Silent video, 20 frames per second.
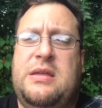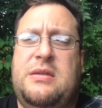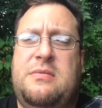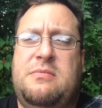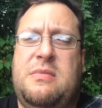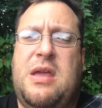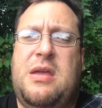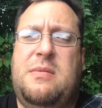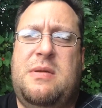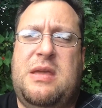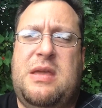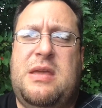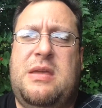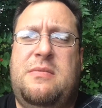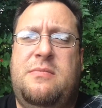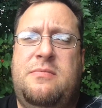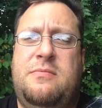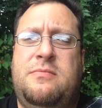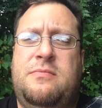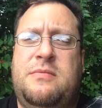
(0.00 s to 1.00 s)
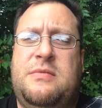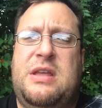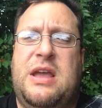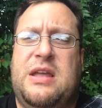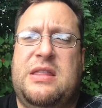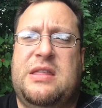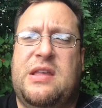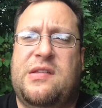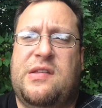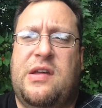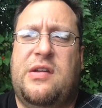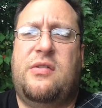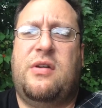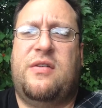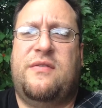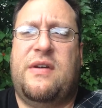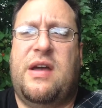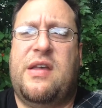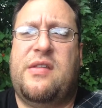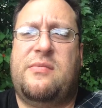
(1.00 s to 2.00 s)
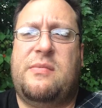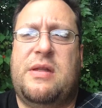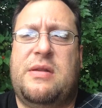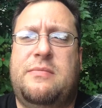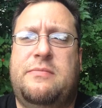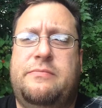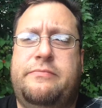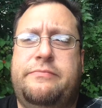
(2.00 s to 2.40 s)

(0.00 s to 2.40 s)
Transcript: maybe take this under advisement.